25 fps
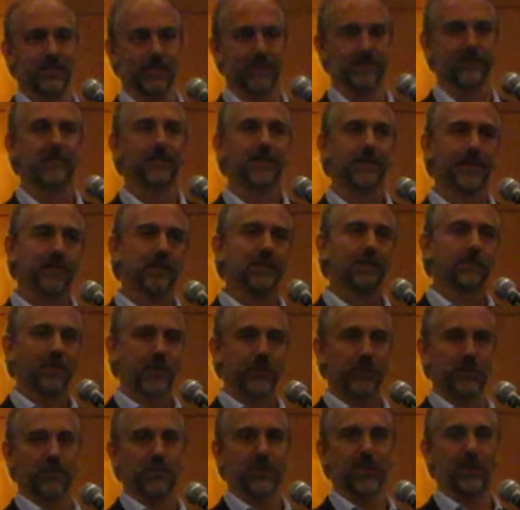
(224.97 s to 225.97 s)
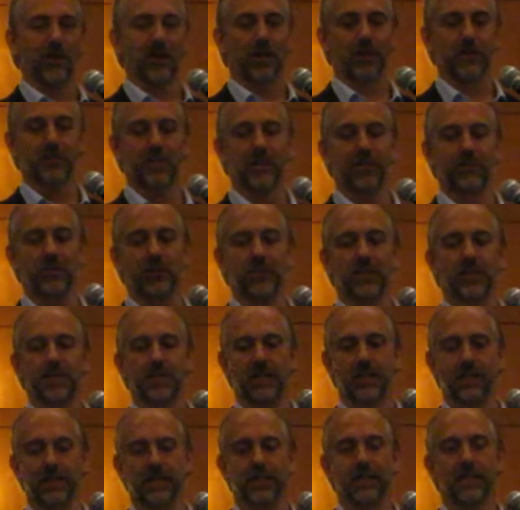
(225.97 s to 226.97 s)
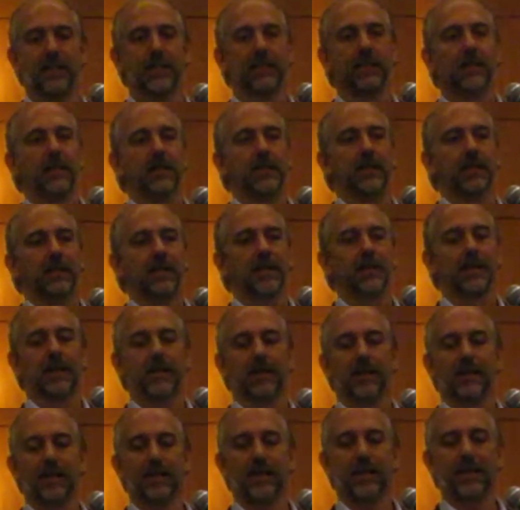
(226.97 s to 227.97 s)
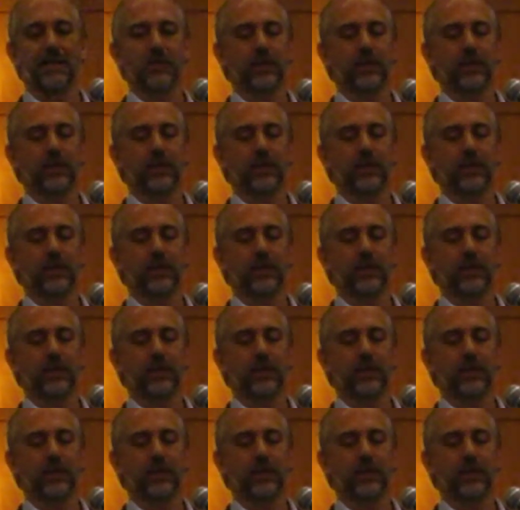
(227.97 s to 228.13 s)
and put some Xerox cover sheets in it. I